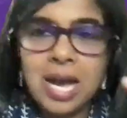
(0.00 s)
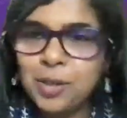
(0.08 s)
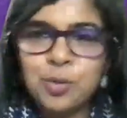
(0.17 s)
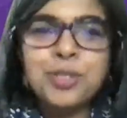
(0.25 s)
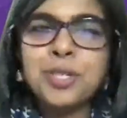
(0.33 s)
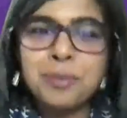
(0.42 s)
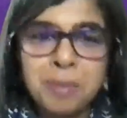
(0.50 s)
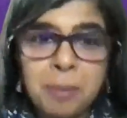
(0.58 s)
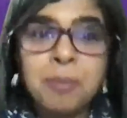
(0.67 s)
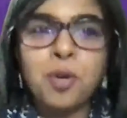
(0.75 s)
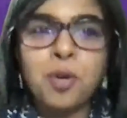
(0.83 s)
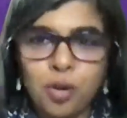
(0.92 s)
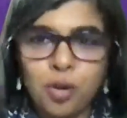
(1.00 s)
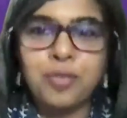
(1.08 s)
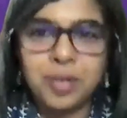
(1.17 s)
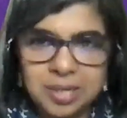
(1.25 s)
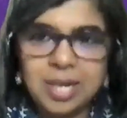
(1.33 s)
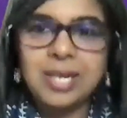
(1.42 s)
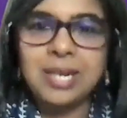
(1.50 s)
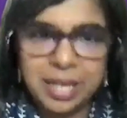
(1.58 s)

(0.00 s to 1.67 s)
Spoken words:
I don't remember all of it, right?